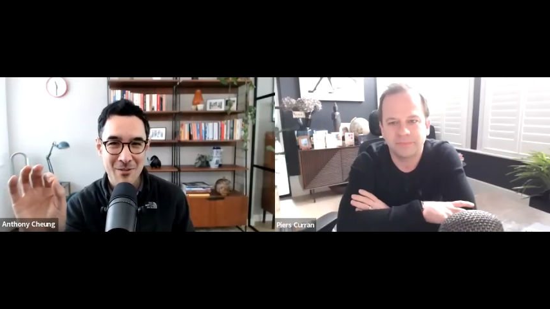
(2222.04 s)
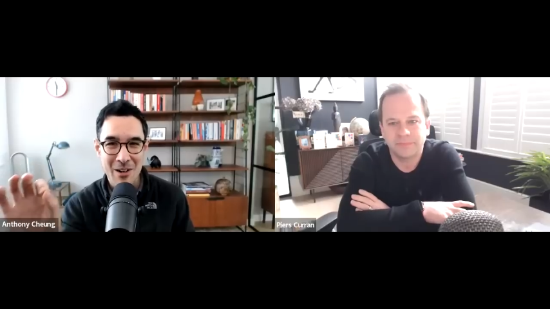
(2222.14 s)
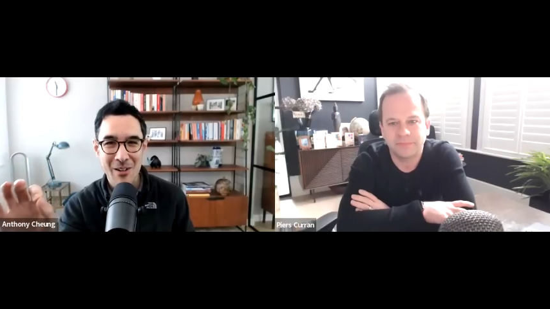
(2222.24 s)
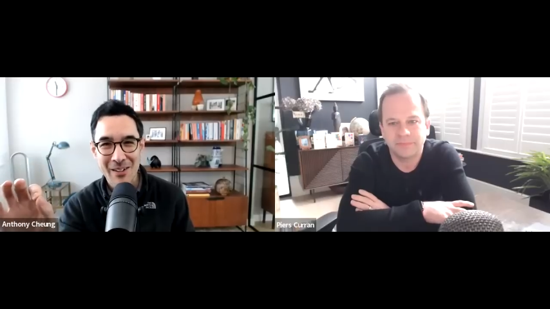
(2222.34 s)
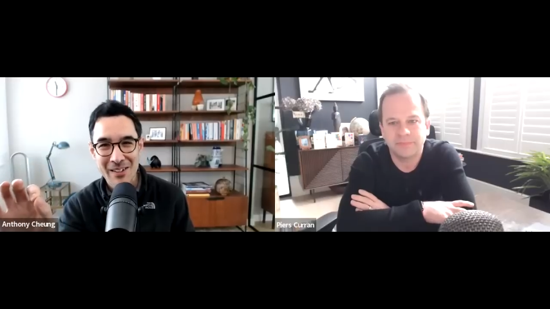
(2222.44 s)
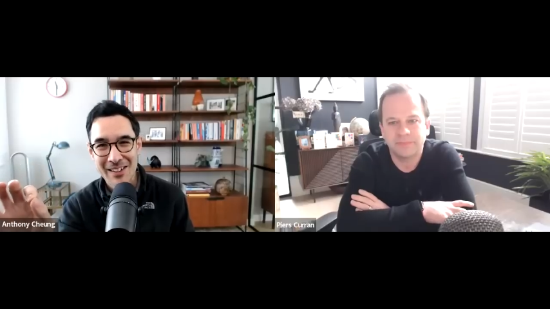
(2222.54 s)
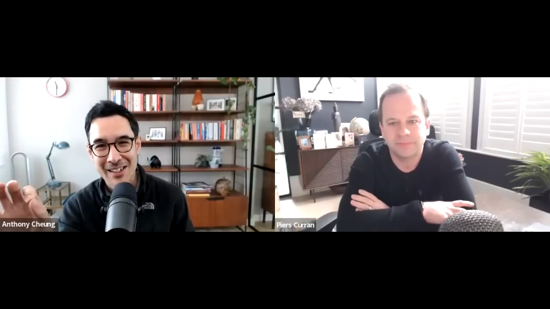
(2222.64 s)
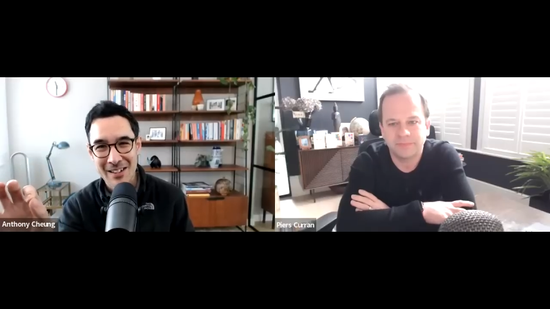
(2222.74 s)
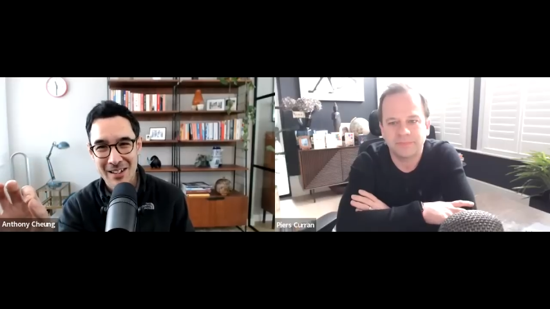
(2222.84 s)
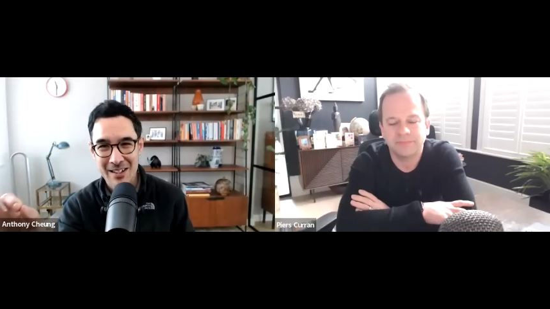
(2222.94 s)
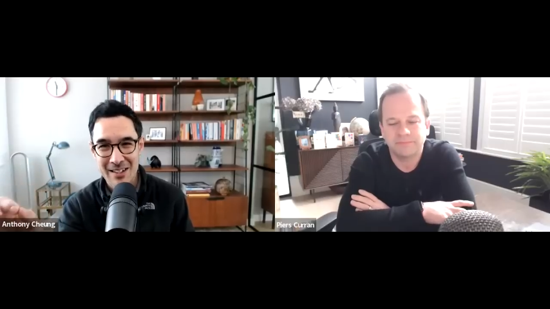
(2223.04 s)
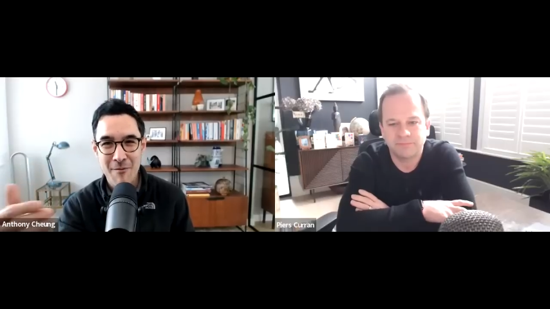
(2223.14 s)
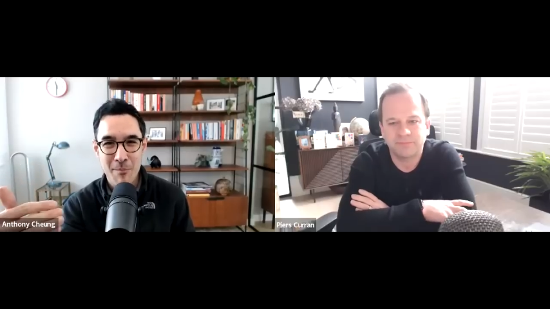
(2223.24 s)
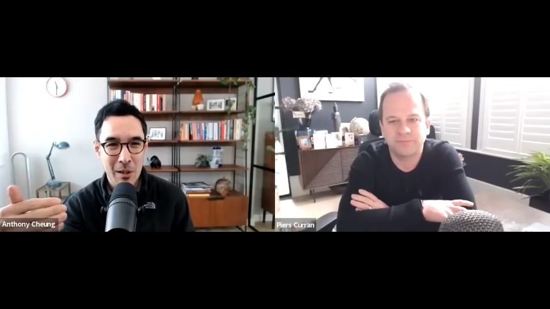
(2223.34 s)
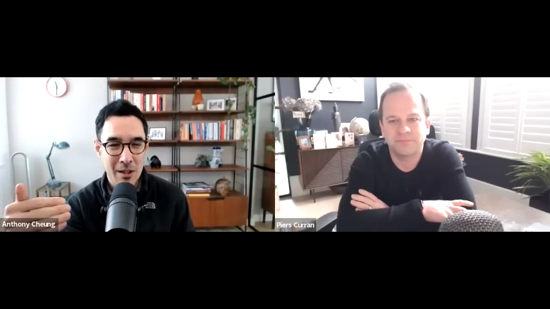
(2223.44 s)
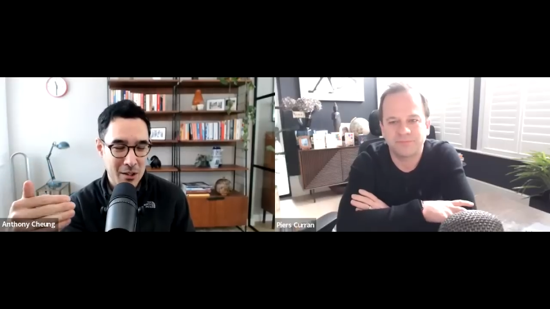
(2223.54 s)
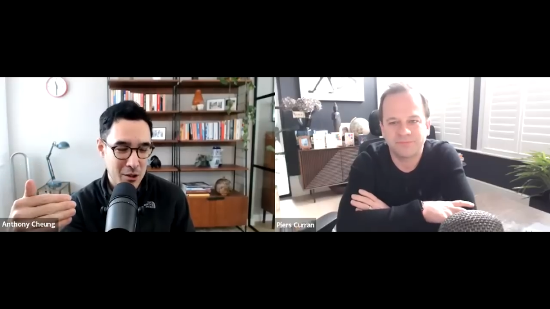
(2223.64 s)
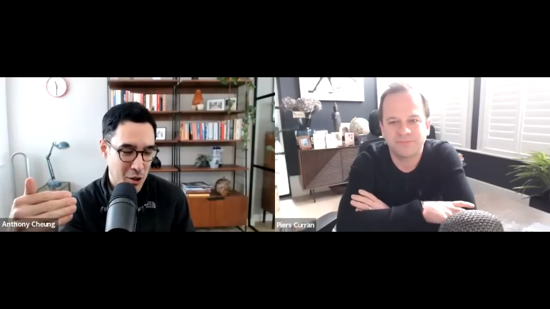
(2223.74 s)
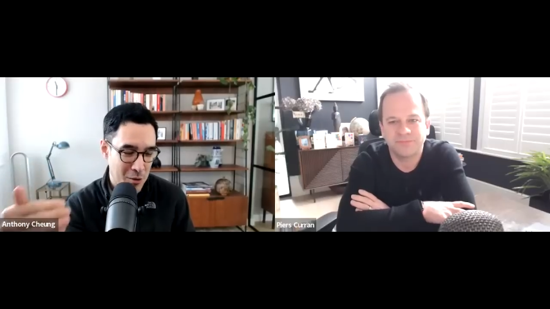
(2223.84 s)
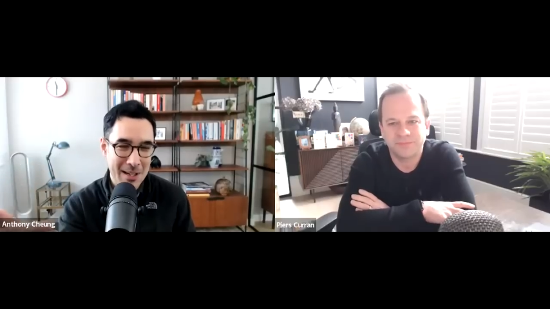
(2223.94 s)
Speaker 1: wrong. They've put
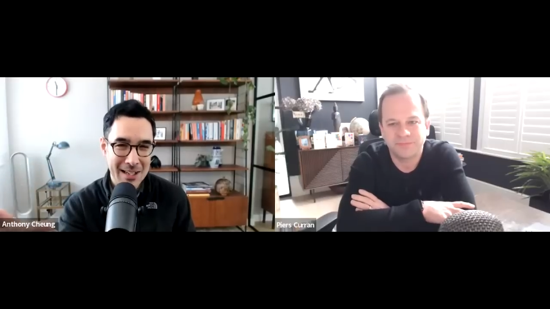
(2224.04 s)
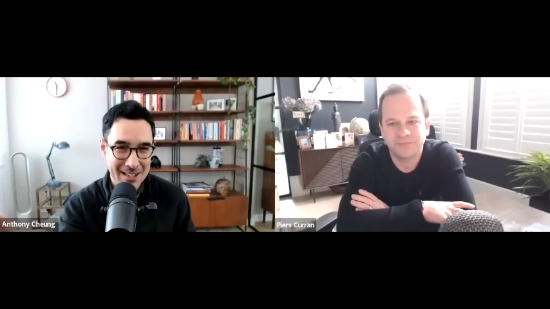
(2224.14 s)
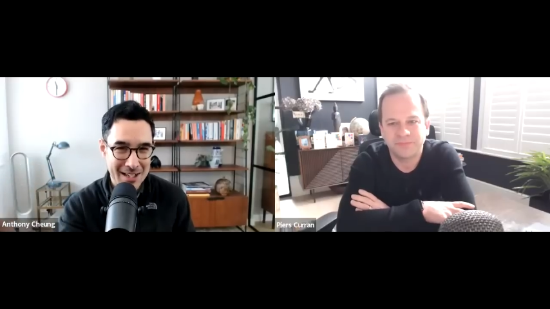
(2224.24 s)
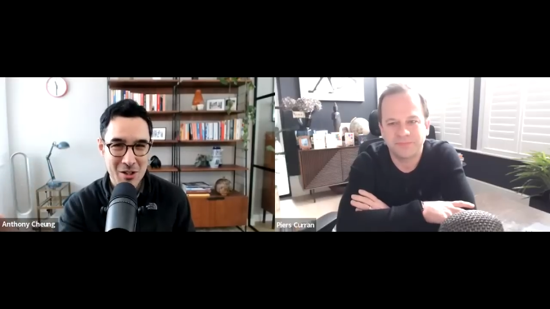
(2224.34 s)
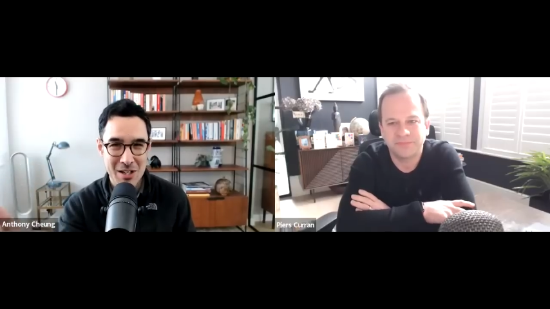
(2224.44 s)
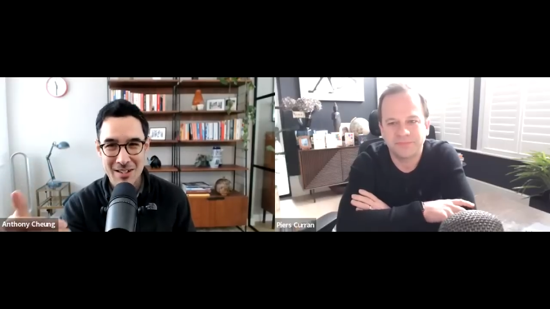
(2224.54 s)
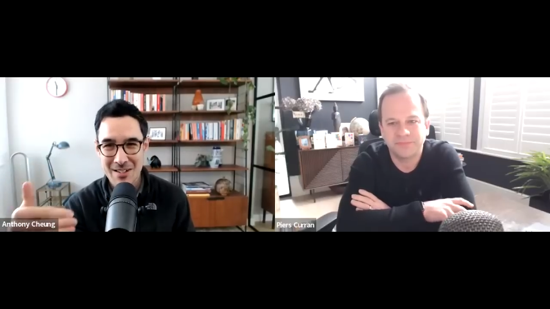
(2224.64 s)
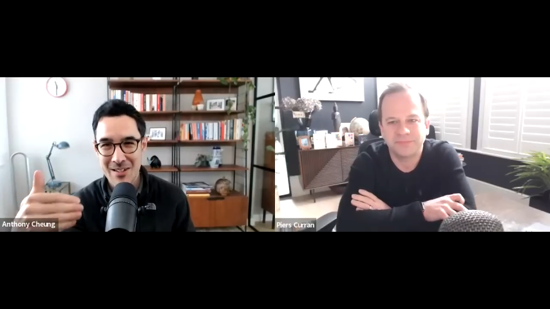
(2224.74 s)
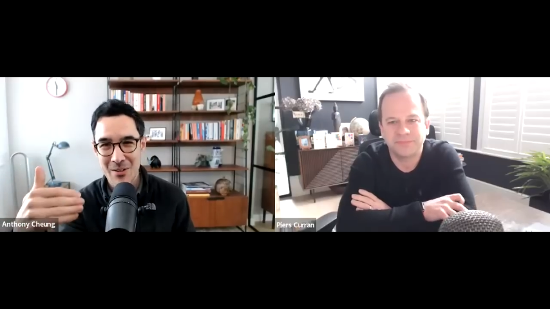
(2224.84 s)
too many digits